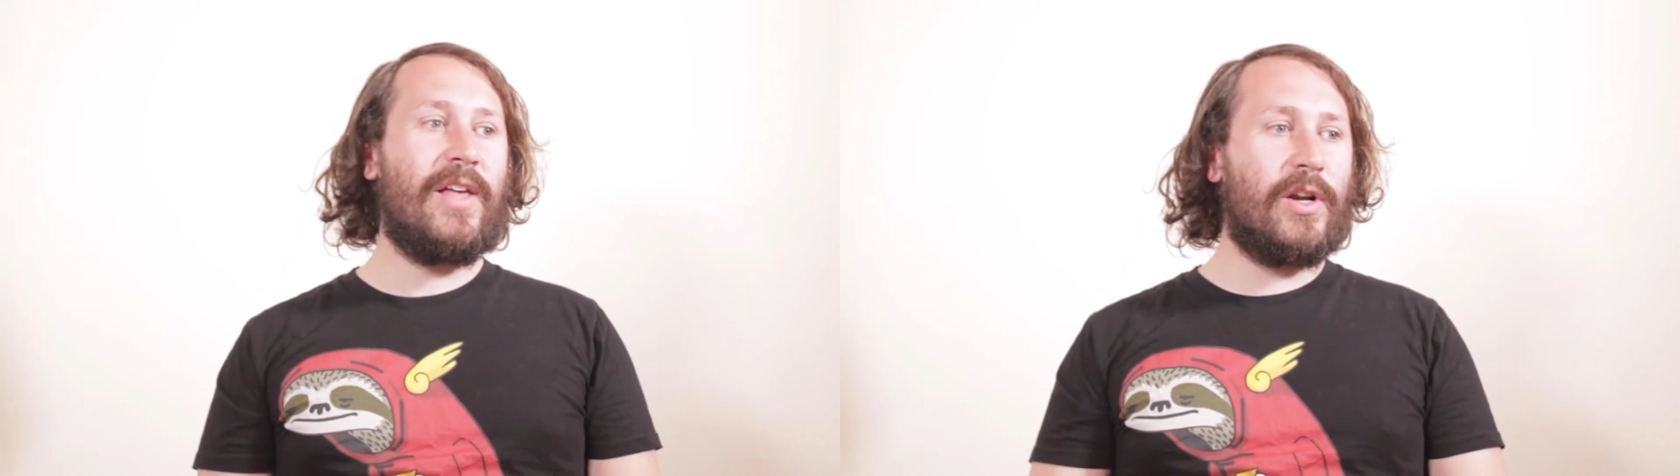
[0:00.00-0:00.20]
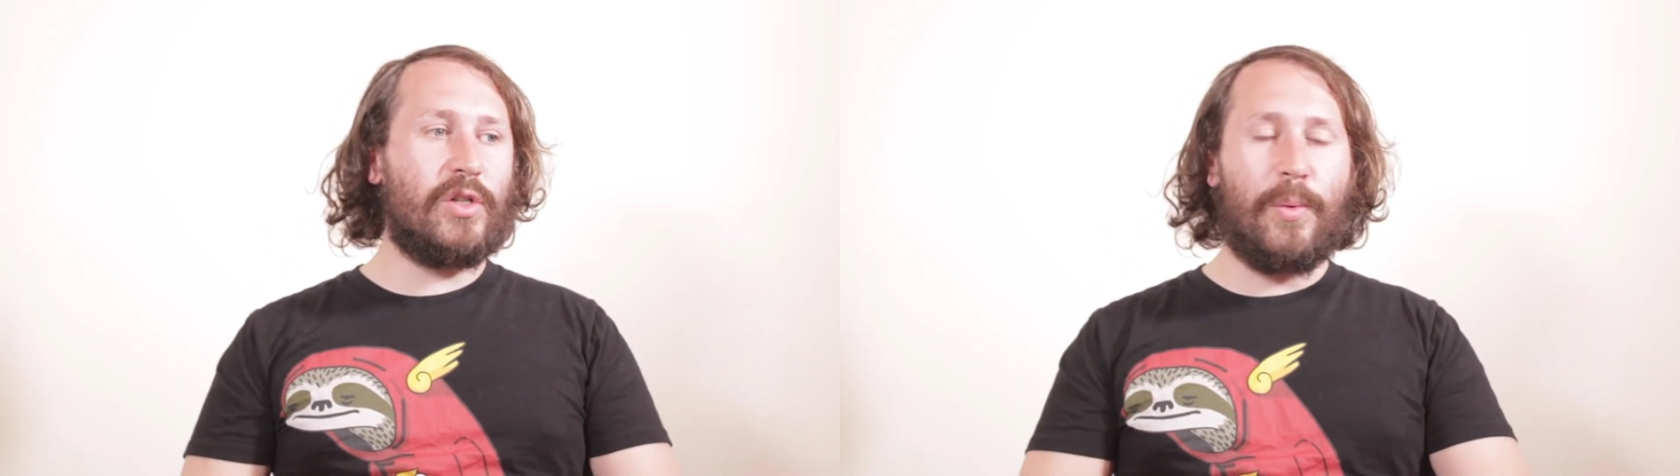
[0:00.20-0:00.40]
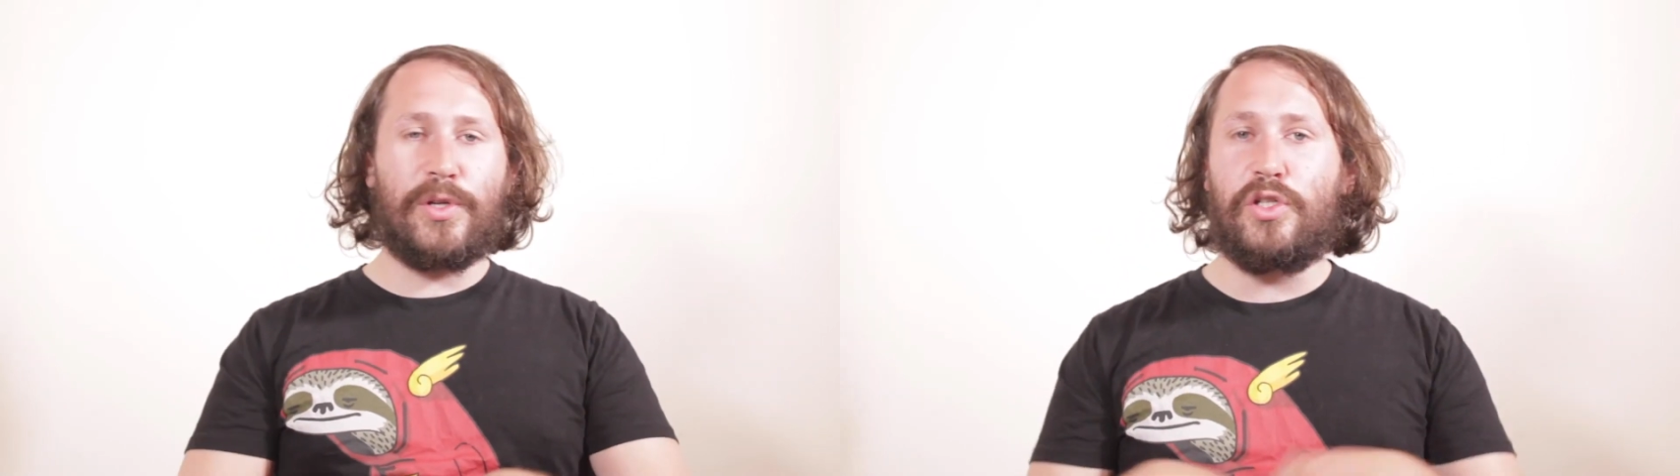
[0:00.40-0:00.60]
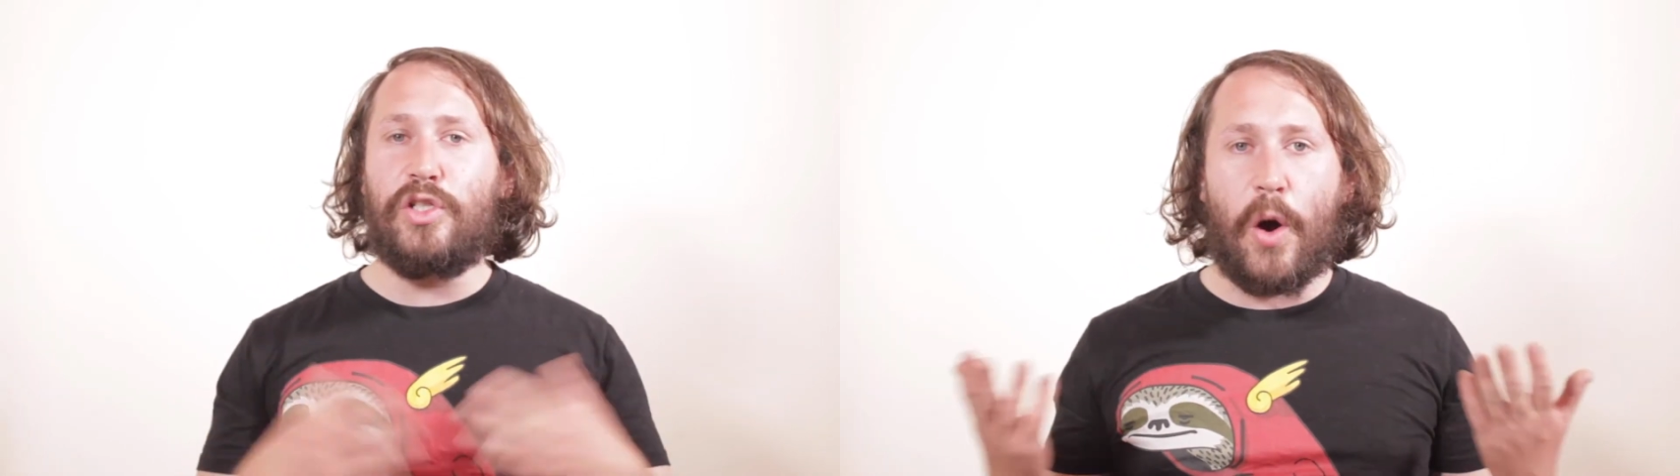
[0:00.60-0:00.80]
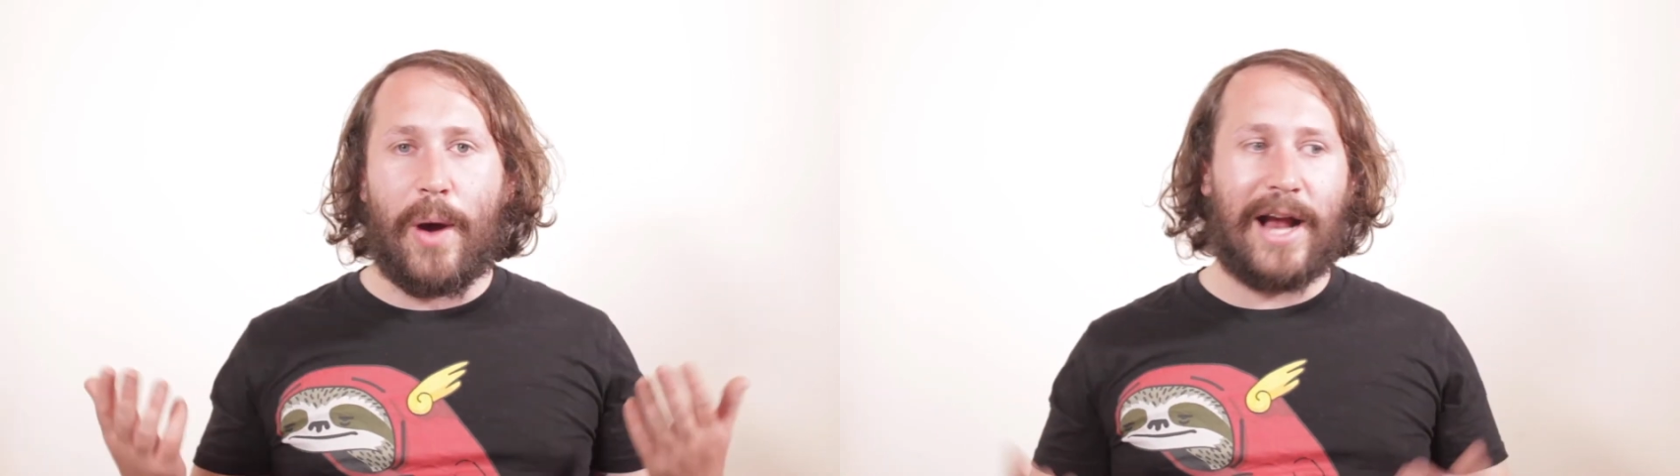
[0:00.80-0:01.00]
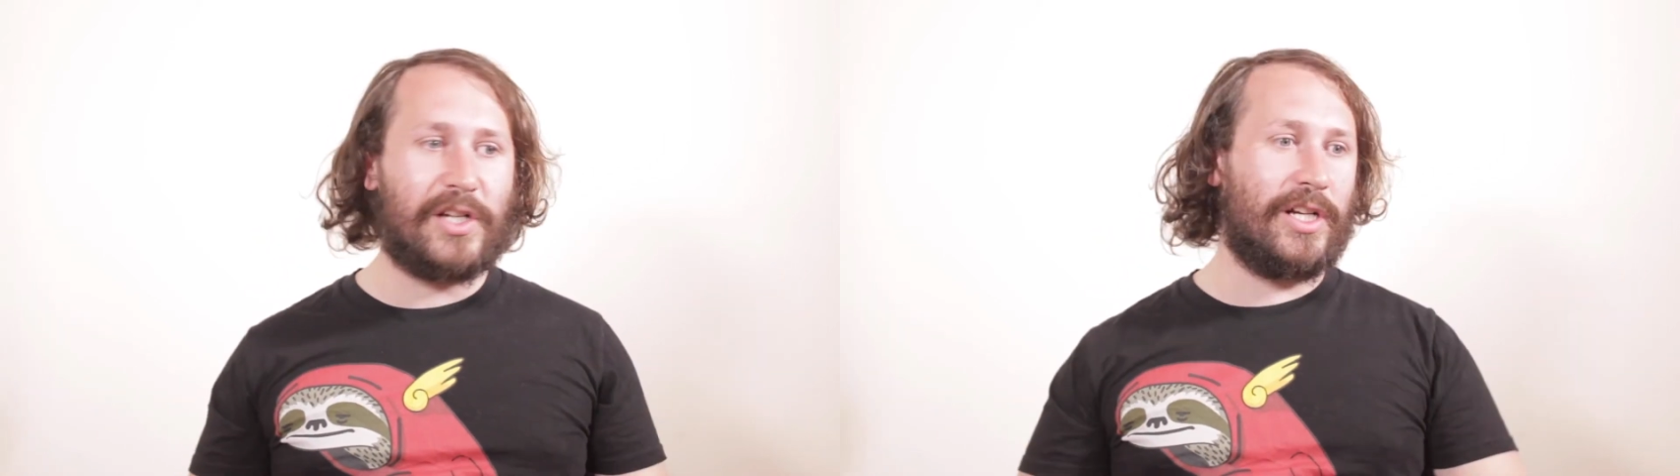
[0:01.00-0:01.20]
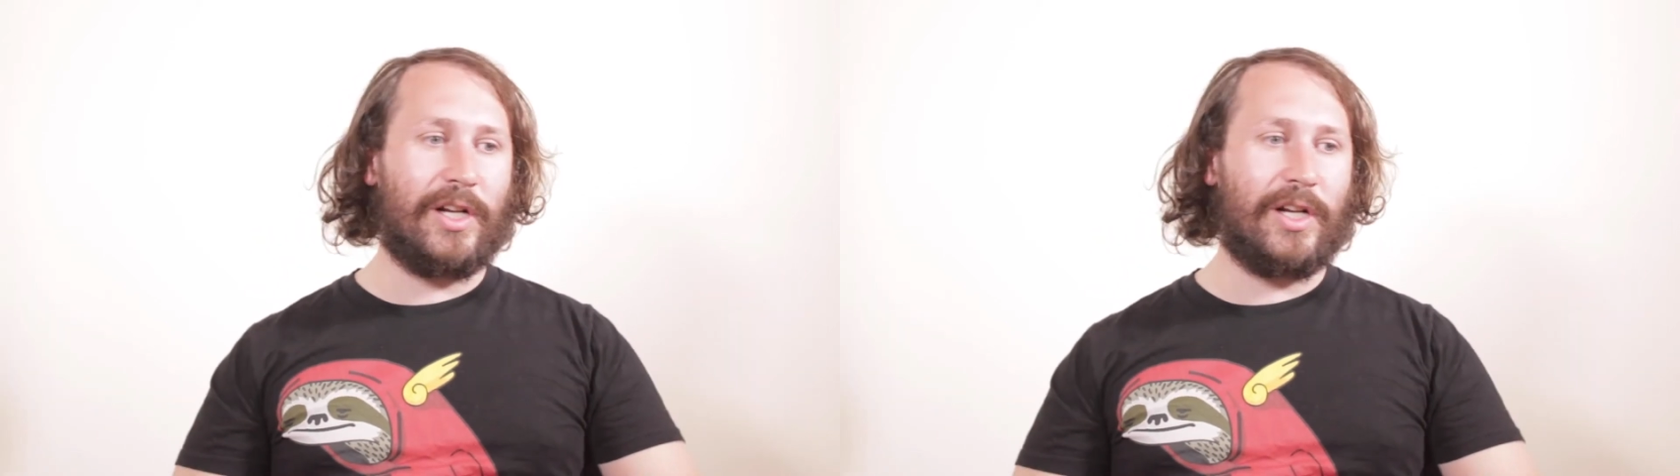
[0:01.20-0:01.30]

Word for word: There's almost no action,